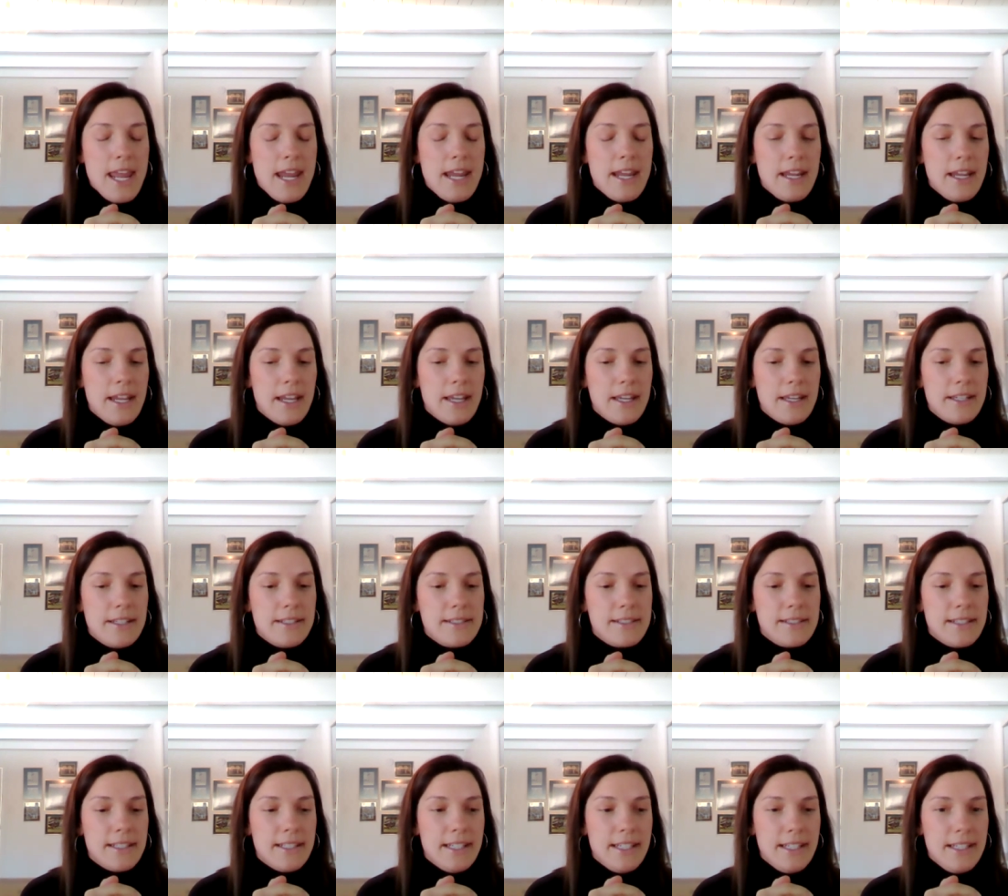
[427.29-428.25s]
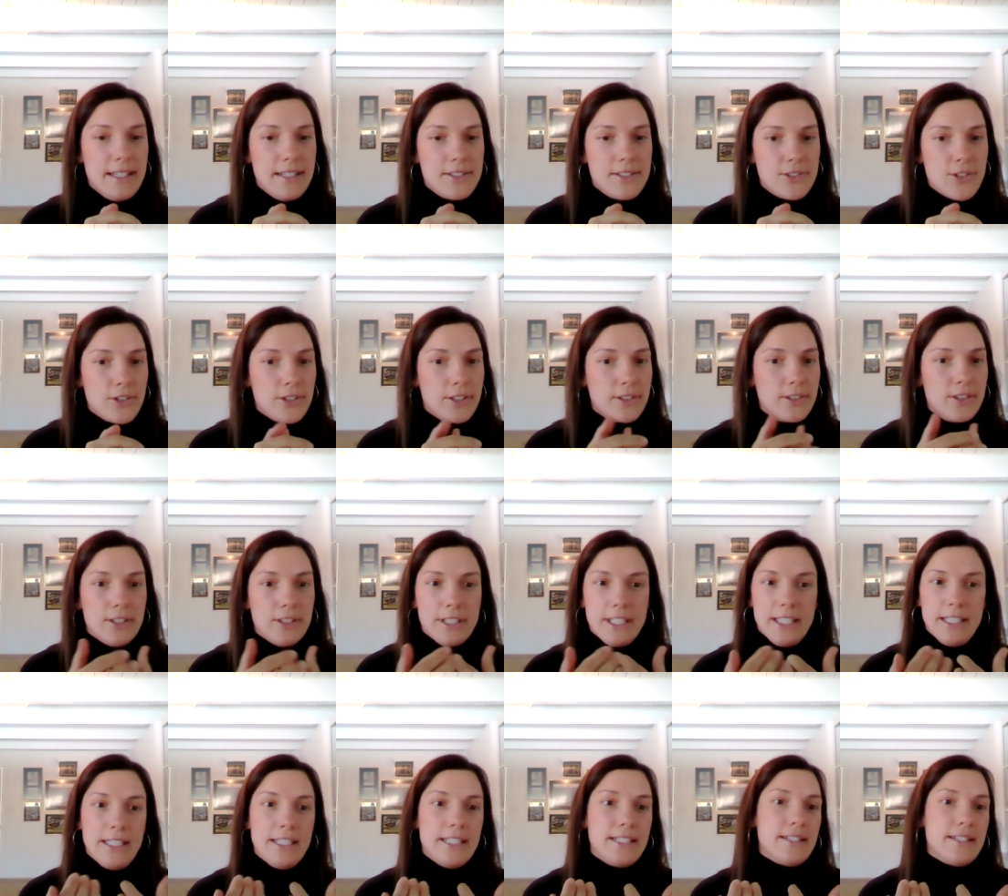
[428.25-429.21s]
And he started
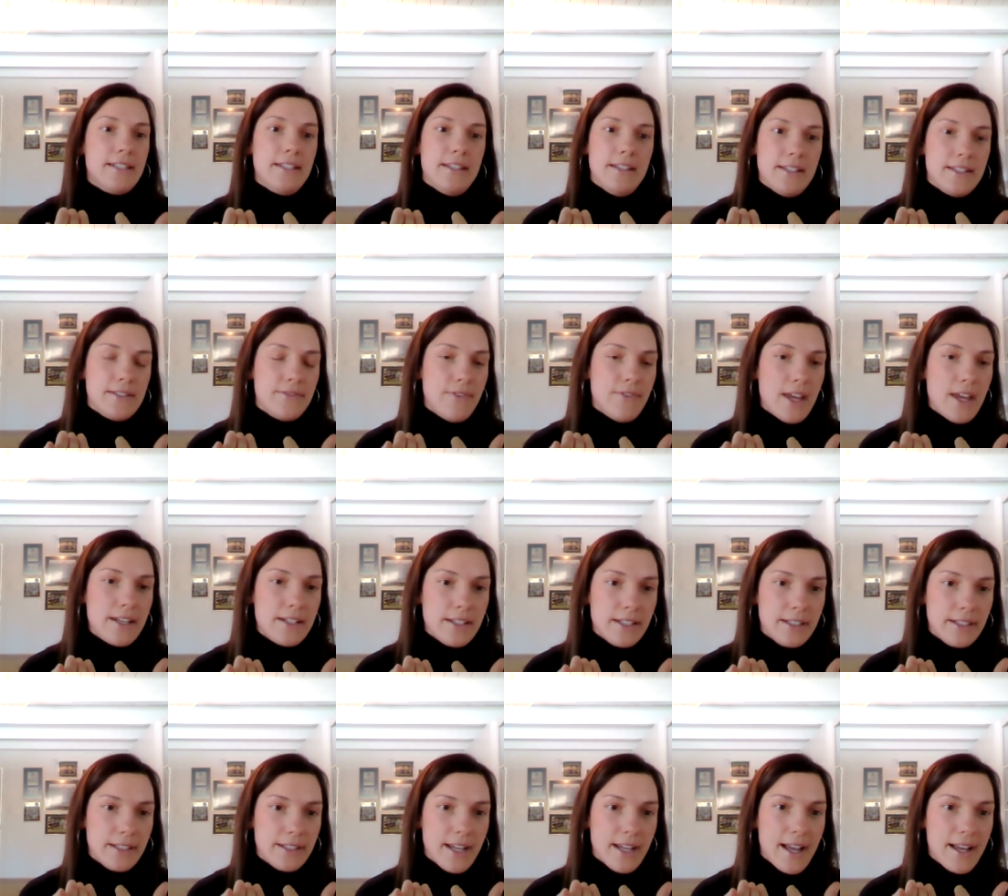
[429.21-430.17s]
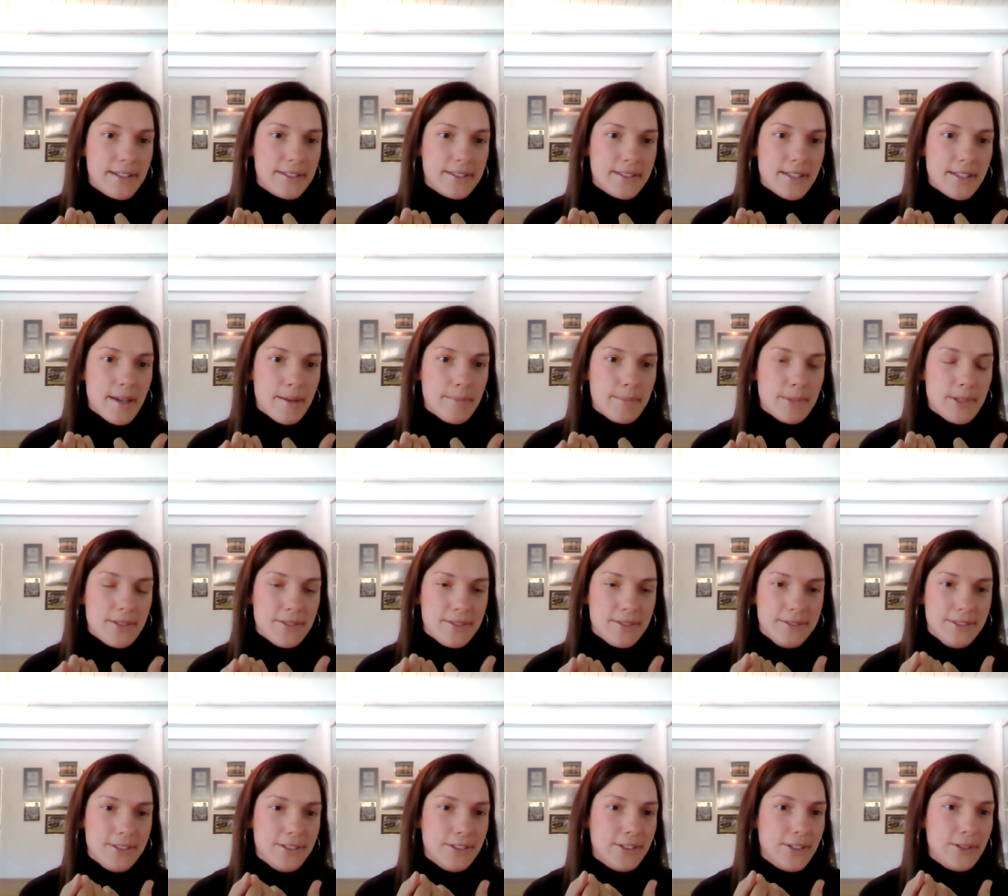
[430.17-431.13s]
looking into this vending concept,
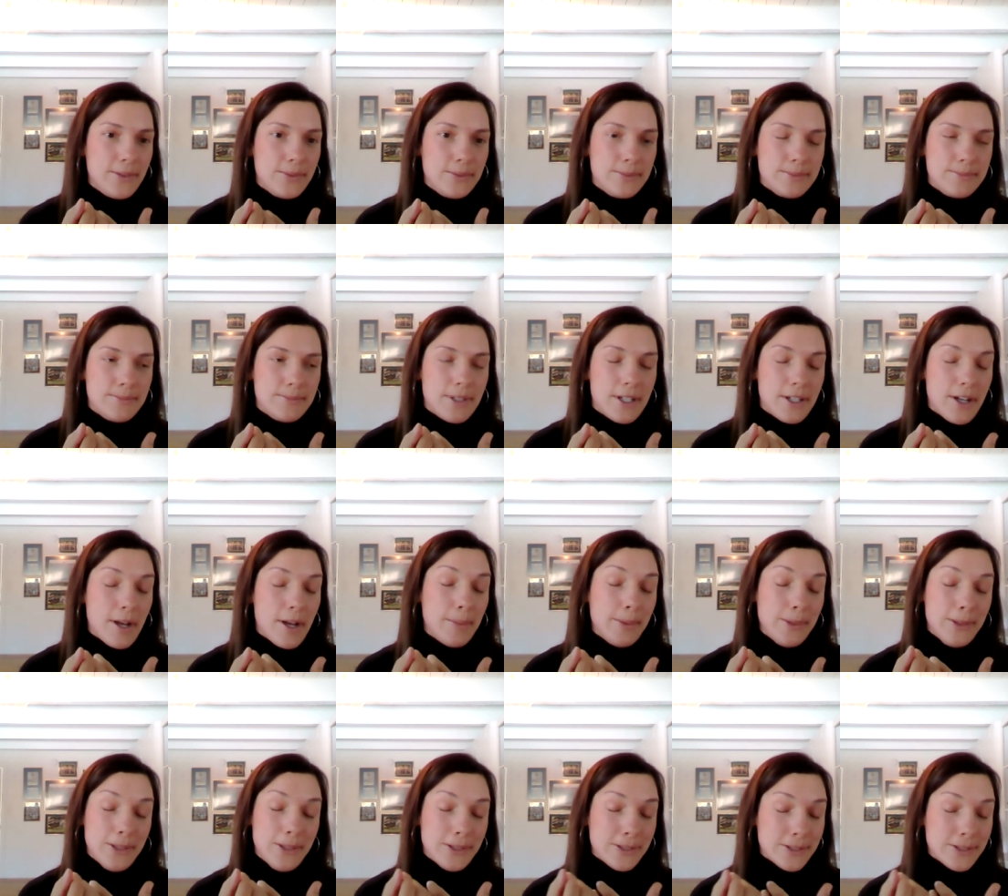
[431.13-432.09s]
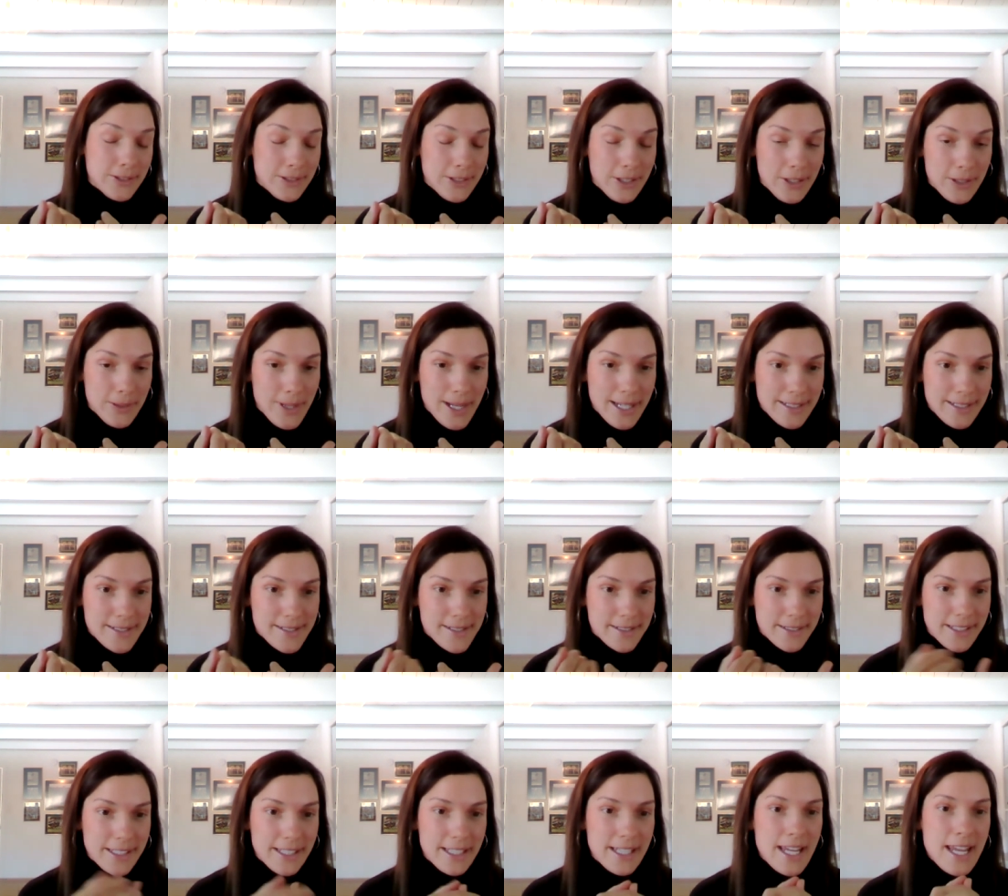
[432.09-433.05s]
you know, a couple years ago,
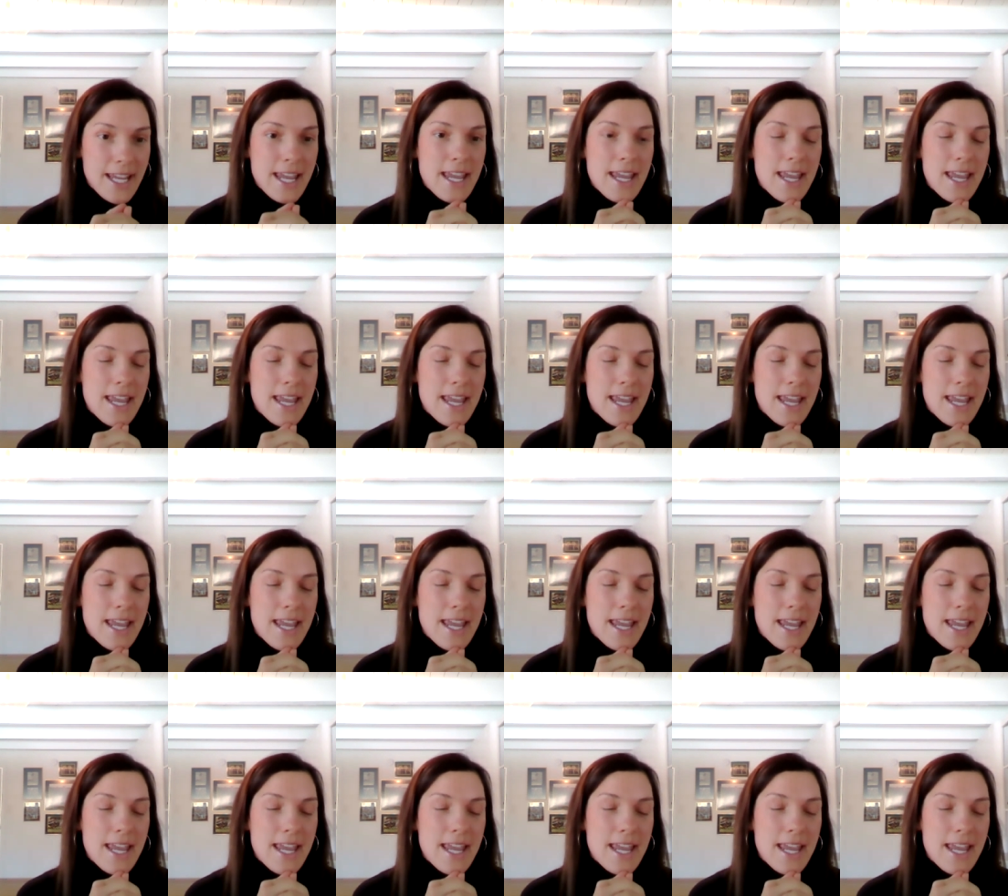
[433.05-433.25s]
honestly.